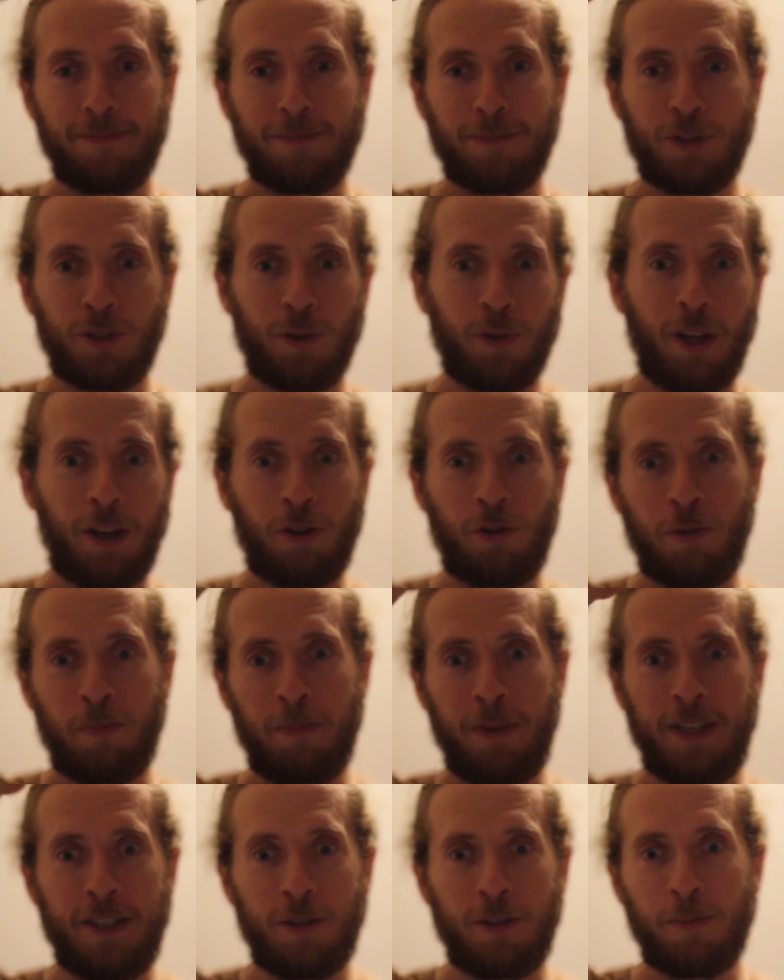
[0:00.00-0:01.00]
So that could
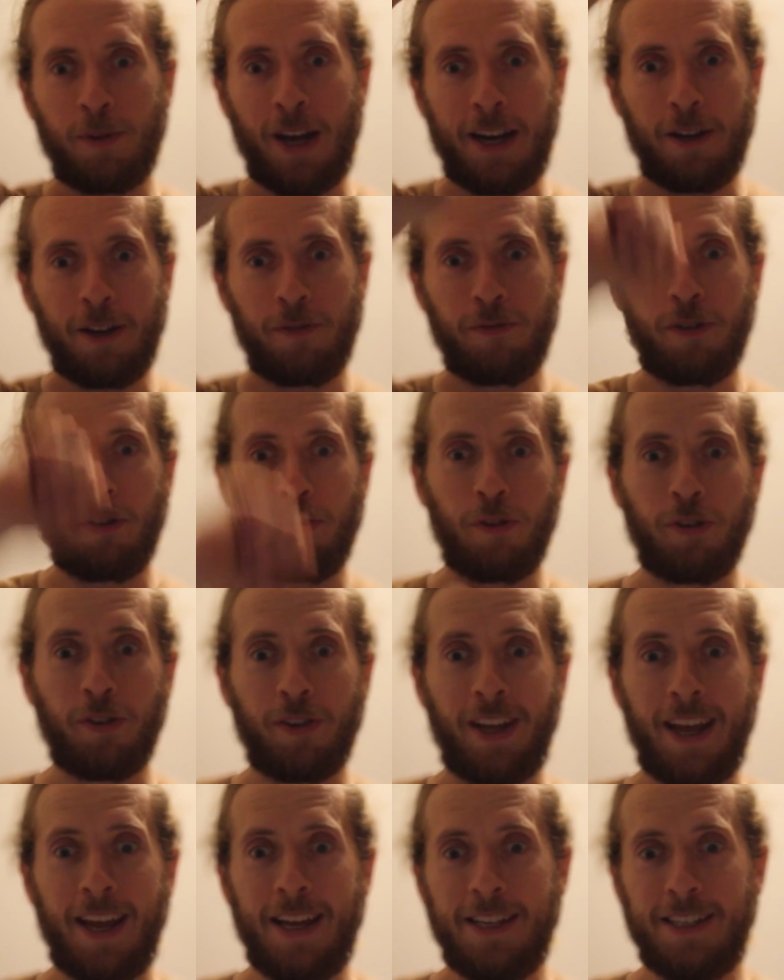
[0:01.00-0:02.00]
be some kind of
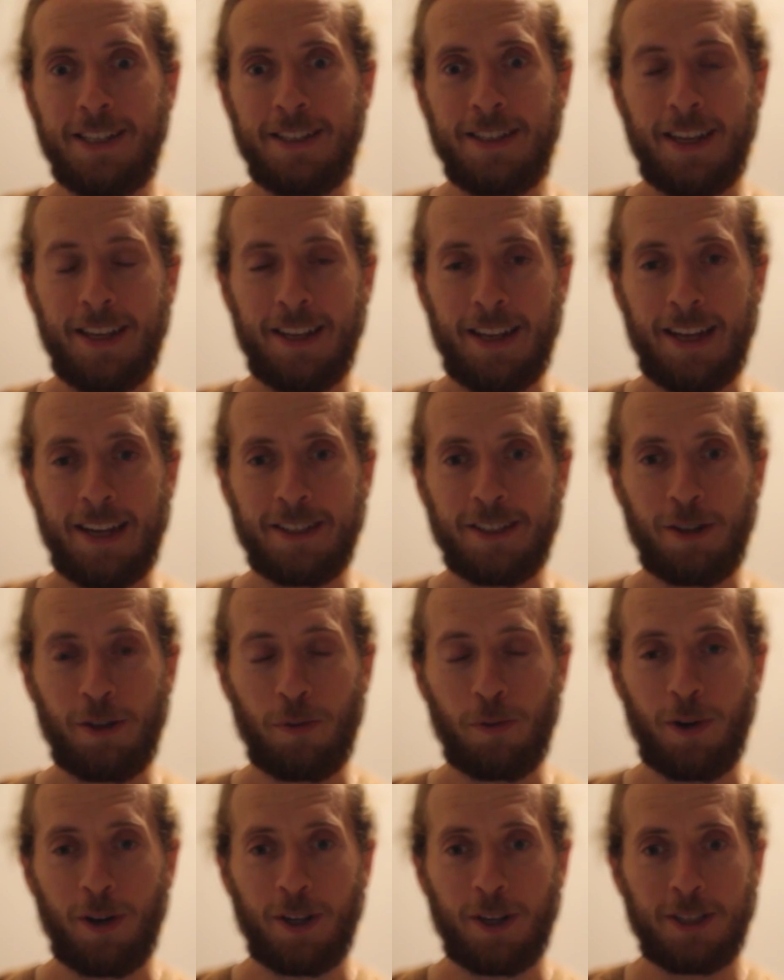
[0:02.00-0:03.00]
verification that it actually
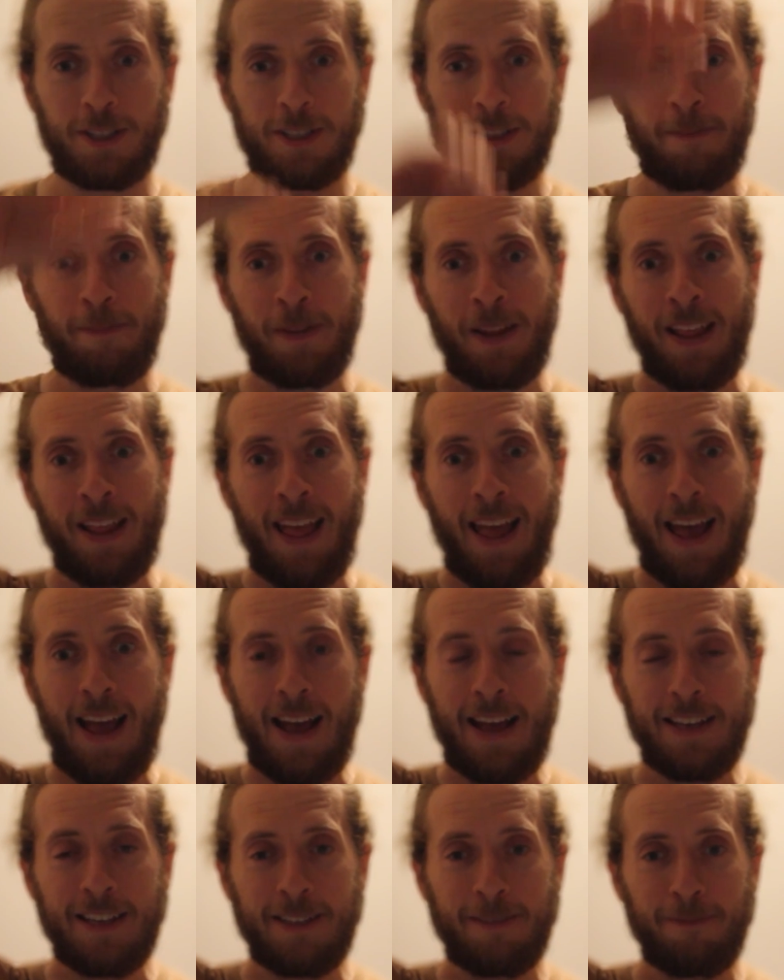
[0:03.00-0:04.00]
works.
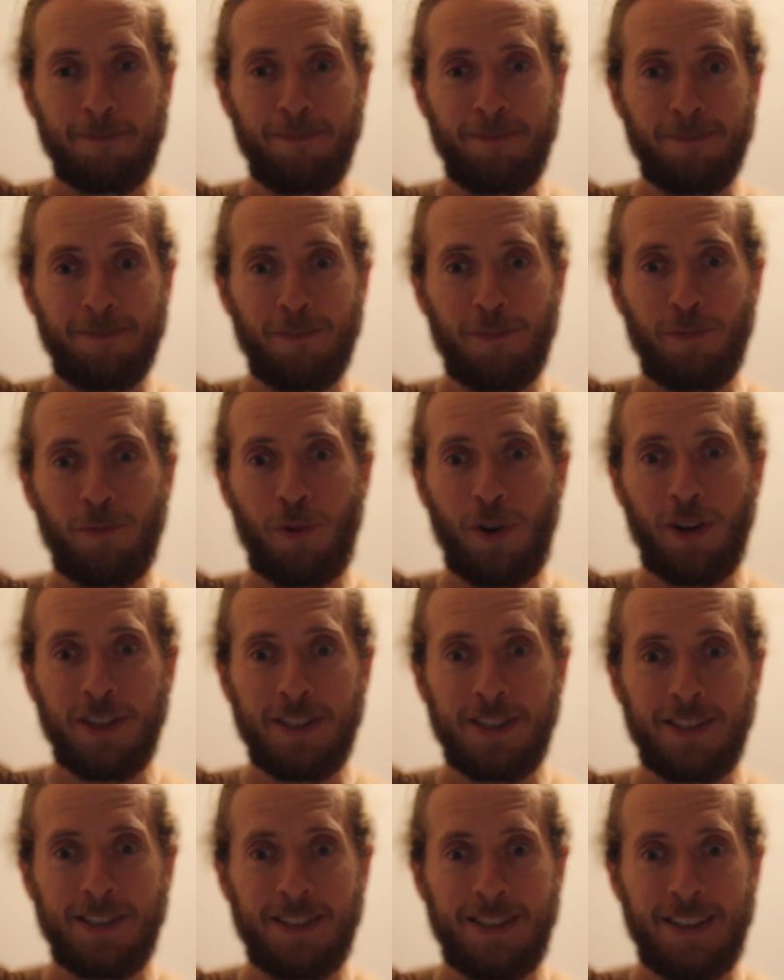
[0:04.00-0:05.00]
And
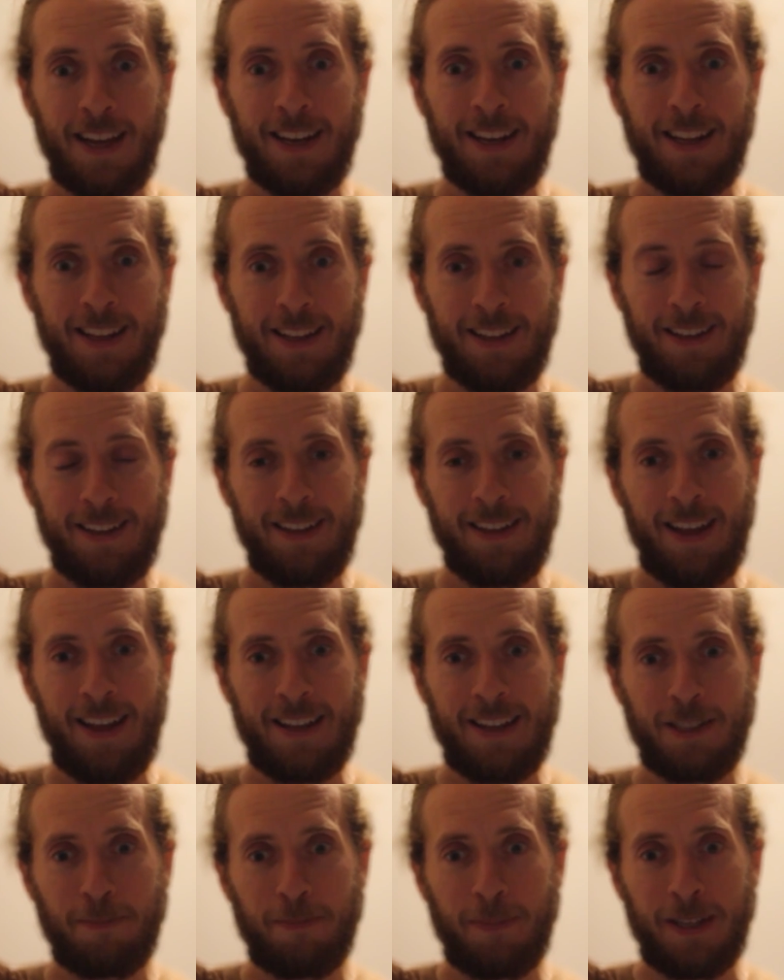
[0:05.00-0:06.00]
once that
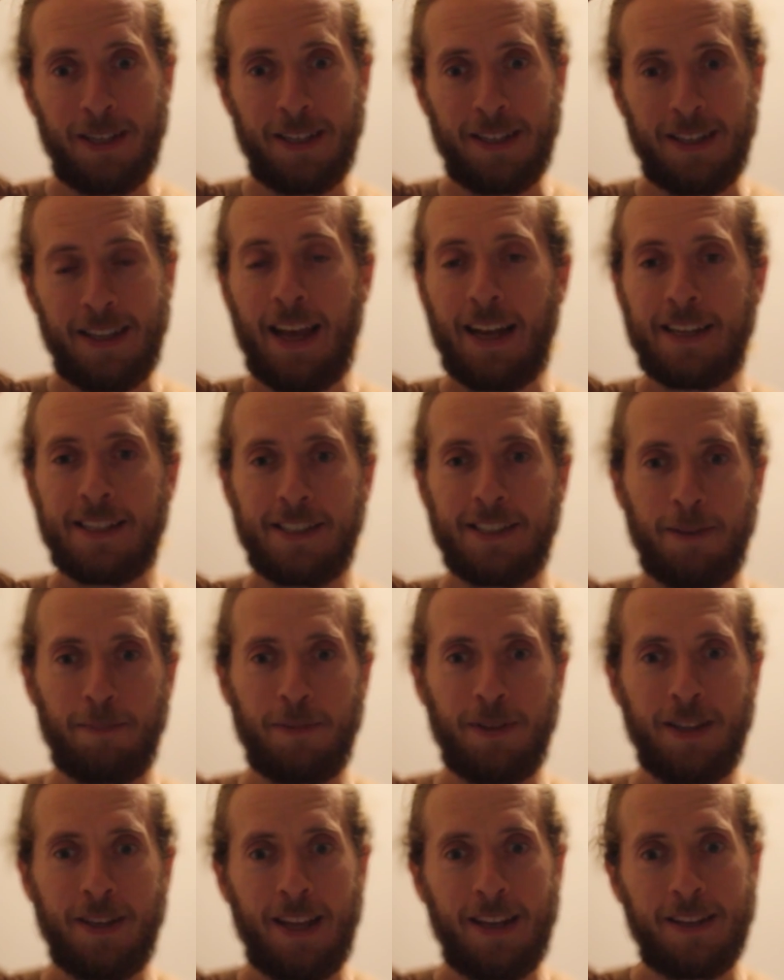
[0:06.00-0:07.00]
has been
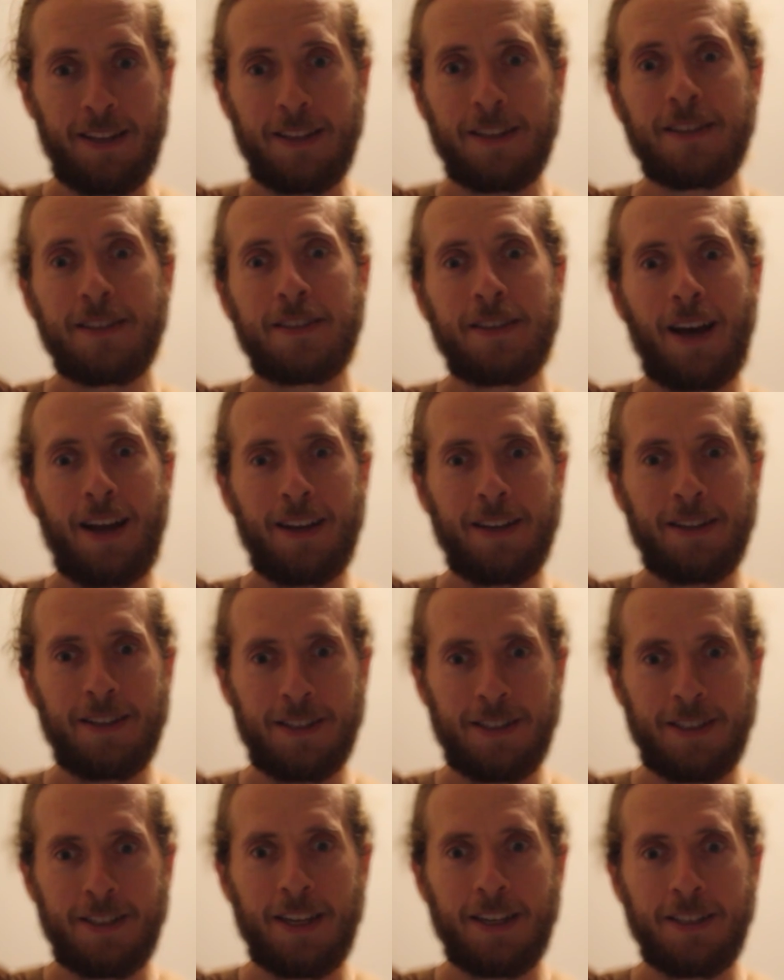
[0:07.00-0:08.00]
accepted and started the
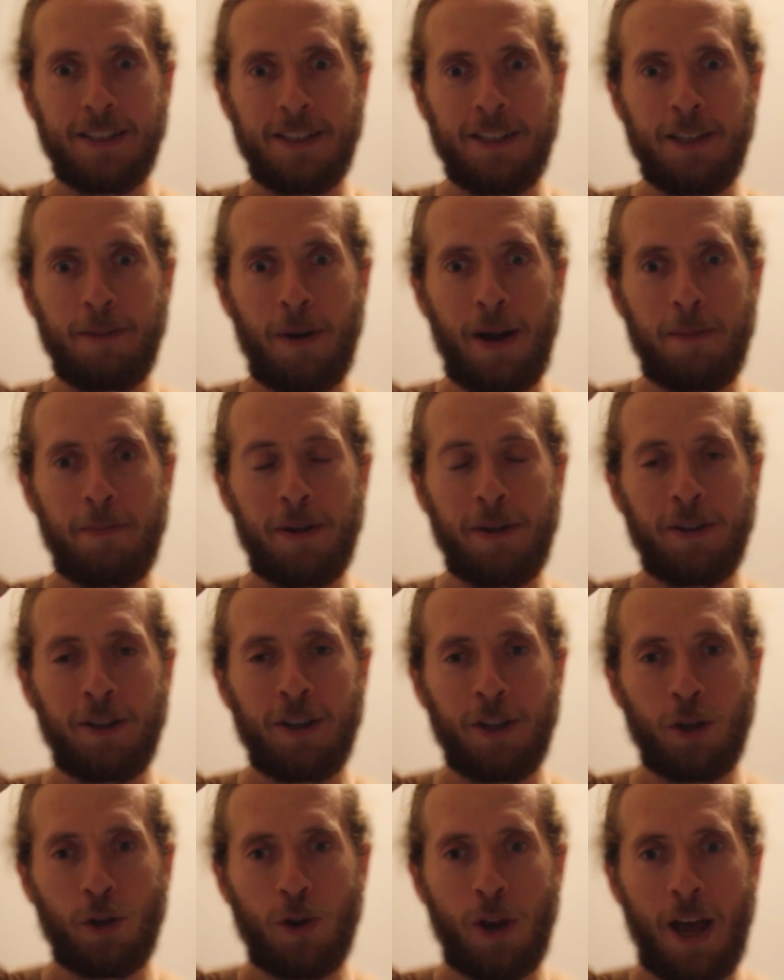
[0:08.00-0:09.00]
CI/CD pipeline,
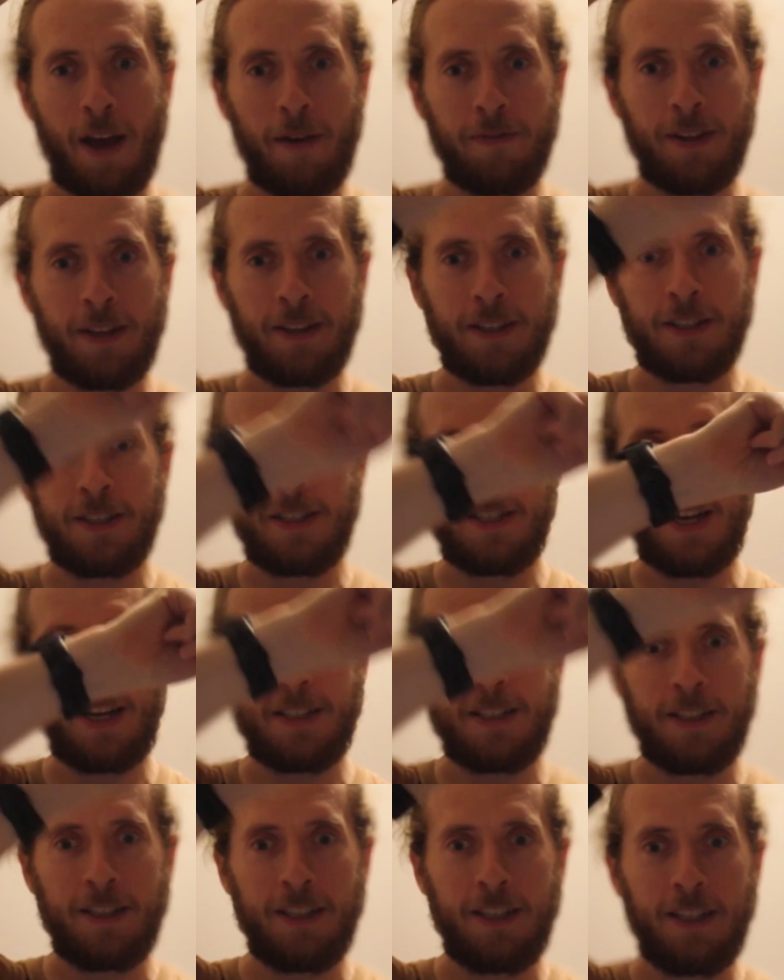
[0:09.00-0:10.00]
you could have that the
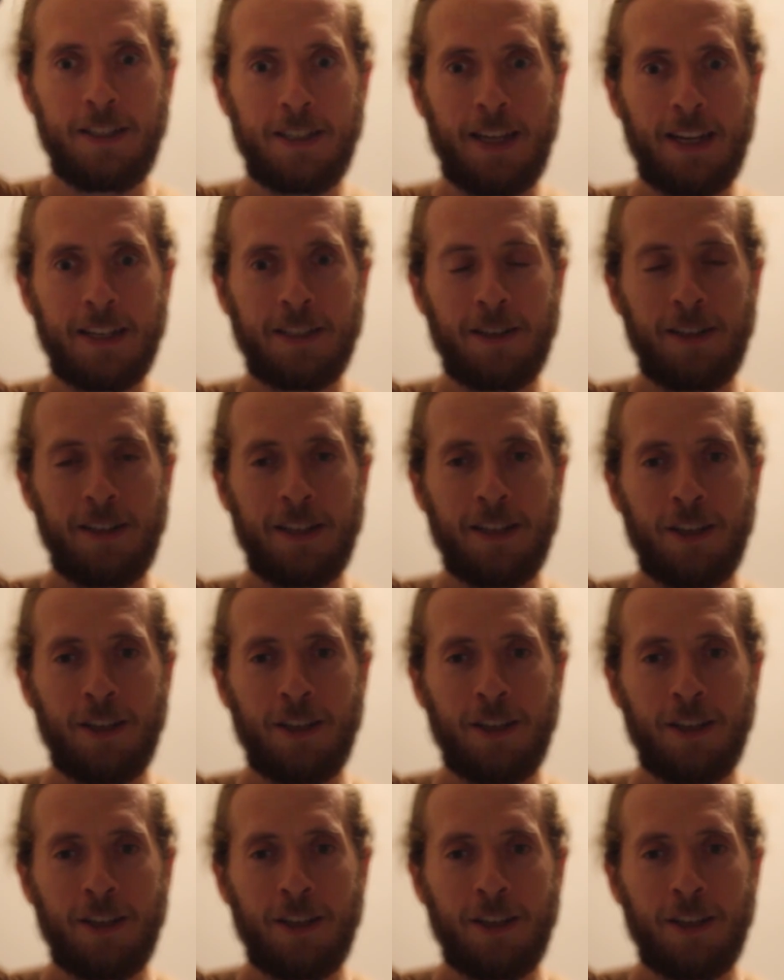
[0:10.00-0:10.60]
CI/CD is actually